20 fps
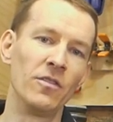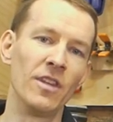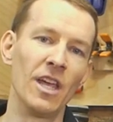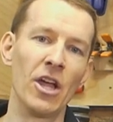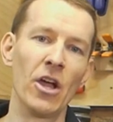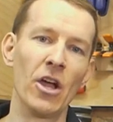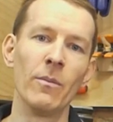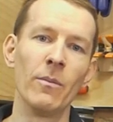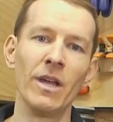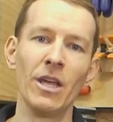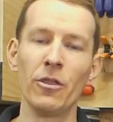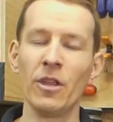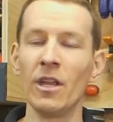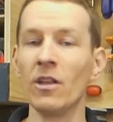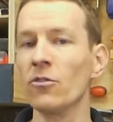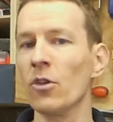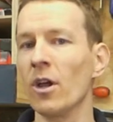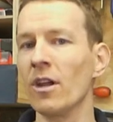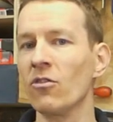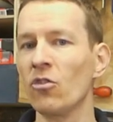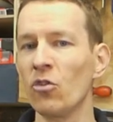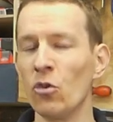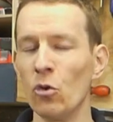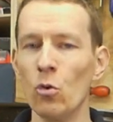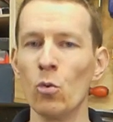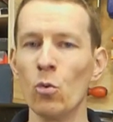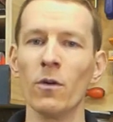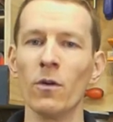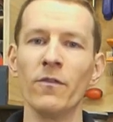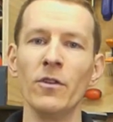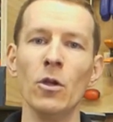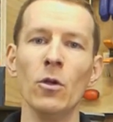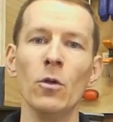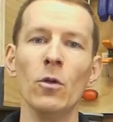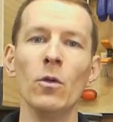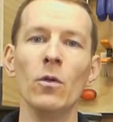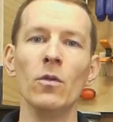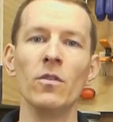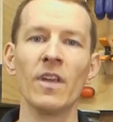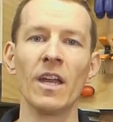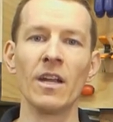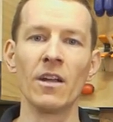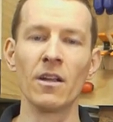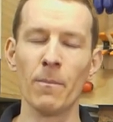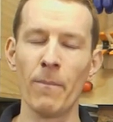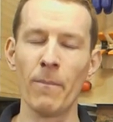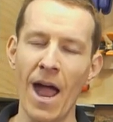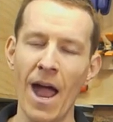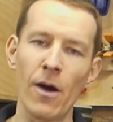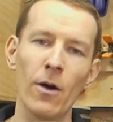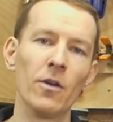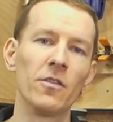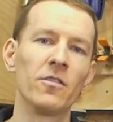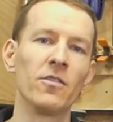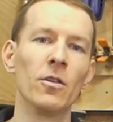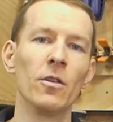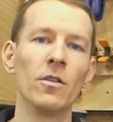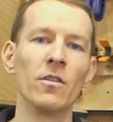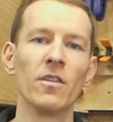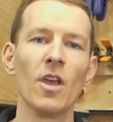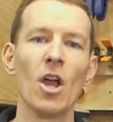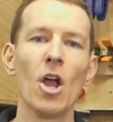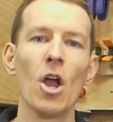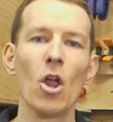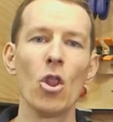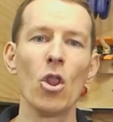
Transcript: They're going to be things like tool reviews and comparisons,